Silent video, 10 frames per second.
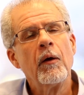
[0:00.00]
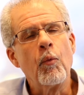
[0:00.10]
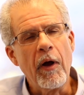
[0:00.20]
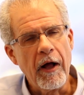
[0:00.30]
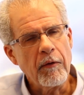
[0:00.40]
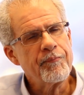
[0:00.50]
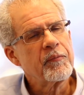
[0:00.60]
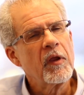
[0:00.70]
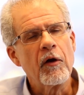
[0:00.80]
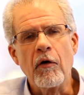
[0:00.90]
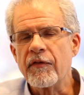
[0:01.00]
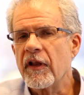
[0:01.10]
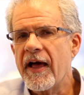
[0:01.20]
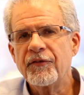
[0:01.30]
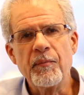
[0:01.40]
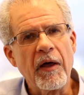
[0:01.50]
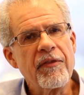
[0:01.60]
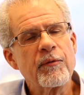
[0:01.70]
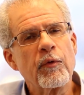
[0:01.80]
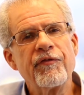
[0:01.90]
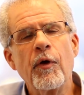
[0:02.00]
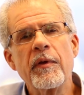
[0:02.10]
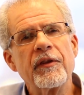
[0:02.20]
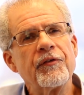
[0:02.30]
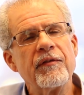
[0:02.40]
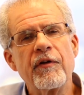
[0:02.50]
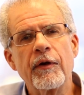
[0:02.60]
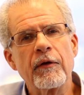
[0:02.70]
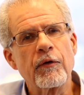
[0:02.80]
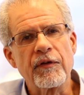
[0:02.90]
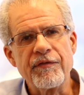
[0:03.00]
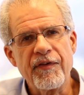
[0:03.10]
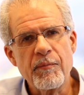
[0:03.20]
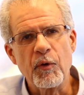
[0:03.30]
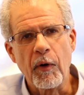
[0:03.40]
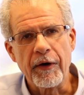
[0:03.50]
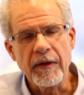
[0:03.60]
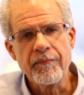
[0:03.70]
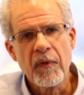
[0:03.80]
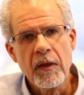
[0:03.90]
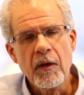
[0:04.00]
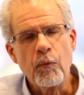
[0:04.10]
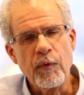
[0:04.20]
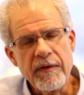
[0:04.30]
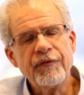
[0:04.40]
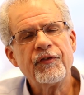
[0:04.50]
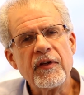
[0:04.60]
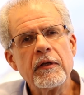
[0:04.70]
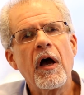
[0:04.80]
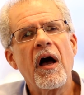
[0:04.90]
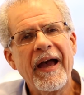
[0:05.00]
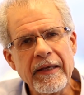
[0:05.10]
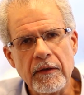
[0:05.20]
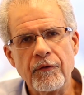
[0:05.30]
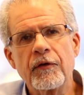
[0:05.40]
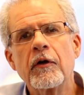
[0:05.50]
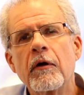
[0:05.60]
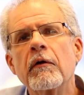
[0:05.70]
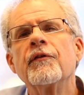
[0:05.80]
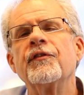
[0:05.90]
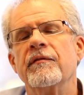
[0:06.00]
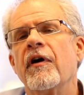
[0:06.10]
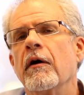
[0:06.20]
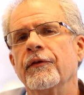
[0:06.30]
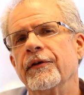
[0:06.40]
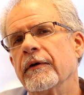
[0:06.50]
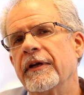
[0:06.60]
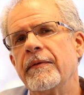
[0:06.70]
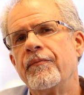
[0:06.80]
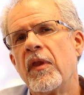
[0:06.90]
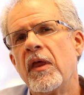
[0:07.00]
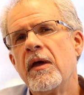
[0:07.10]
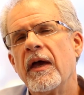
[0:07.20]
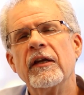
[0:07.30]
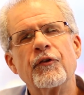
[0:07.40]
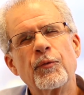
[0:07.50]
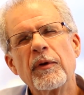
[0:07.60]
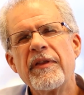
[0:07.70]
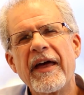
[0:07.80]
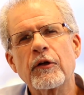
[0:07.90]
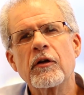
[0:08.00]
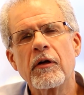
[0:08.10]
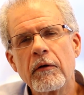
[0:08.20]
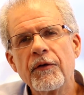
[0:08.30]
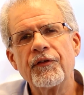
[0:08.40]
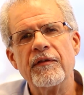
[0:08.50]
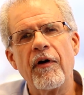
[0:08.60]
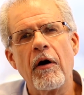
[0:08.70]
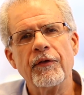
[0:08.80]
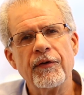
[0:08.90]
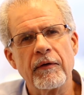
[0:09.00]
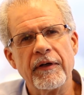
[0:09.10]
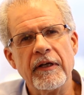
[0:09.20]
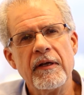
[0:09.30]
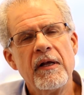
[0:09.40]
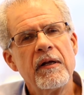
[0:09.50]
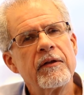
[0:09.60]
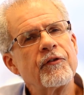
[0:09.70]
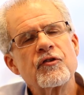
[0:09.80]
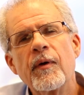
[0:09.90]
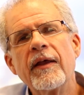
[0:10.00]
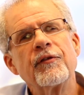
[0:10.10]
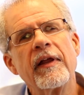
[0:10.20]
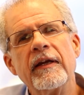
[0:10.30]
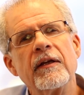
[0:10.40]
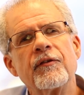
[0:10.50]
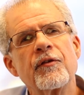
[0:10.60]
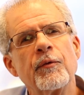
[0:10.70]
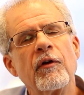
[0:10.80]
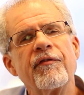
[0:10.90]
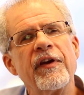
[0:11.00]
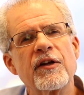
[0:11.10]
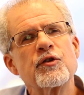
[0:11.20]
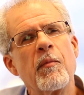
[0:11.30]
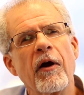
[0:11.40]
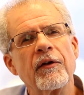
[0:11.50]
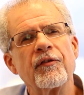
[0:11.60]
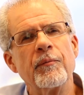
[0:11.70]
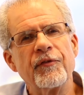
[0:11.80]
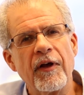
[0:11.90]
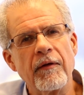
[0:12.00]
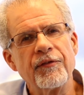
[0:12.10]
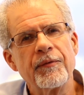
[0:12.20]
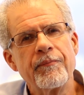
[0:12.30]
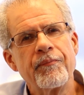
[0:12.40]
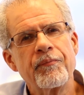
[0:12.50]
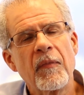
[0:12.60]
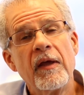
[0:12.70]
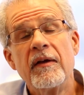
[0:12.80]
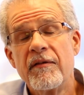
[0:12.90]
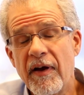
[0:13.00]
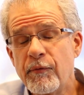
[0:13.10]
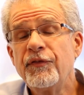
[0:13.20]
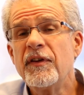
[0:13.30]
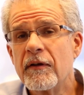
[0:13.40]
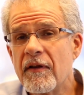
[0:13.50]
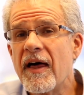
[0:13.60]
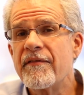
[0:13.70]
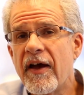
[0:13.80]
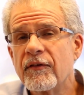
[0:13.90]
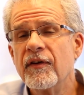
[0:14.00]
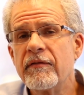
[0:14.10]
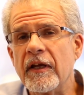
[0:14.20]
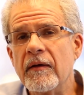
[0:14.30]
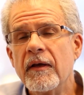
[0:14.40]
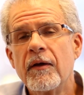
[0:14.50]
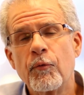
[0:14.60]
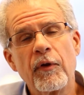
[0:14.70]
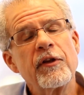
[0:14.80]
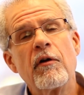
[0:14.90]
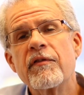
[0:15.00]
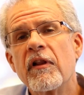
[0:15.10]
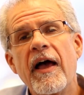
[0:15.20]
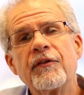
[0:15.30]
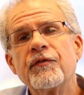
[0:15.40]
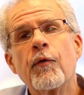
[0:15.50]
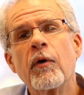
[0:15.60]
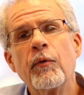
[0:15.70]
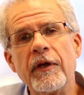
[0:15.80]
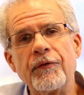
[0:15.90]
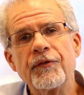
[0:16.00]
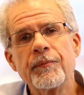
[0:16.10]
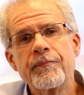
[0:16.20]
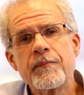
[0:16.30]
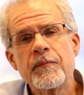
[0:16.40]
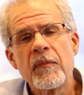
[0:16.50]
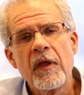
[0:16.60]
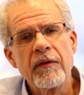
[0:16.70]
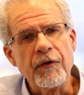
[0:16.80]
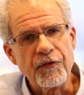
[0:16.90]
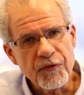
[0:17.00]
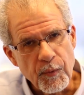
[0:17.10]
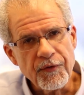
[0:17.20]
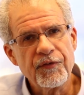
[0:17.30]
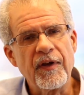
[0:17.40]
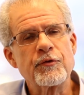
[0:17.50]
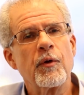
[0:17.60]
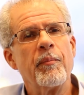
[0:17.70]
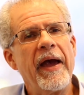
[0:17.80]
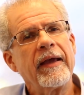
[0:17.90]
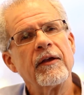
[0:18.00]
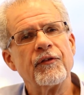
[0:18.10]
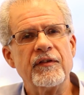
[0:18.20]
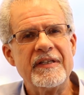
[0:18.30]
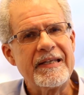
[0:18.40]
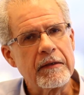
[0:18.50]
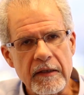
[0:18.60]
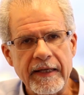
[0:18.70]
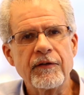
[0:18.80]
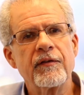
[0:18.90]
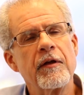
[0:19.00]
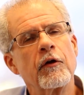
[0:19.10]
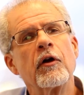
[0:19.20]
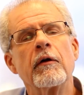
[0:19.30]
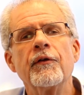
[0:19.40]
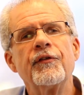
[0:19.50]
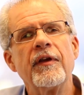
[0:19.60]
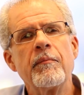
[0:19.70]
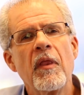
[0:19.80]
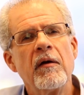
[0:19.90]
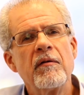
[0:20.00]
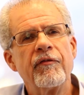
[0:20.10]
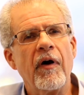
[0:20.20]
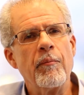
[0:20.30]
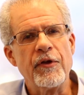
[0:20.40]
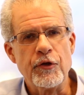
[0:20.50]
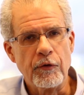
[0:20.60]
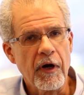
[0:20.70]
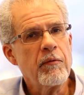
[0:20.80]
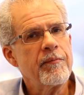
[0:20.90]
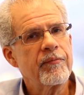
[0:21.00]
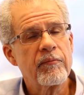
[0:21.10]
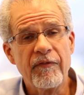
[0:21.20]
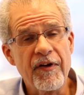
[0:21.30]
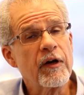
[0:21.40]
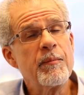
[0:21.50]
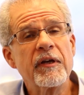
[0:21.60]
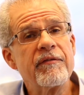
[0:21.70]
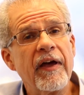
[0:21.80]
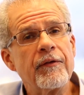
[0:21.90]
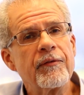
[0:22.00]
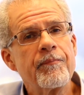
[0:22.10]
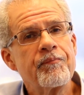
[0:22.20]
Well, over the last month, and we're filming this in very early February, we've seen heightened currency volatility. And it's really that currency volatility that's translating into the real financial markets themselves. In fact, we've seen a lot of activity, really over the last 4 weeks. The Swiss central bank has delinked their currency from the euro. Very big event.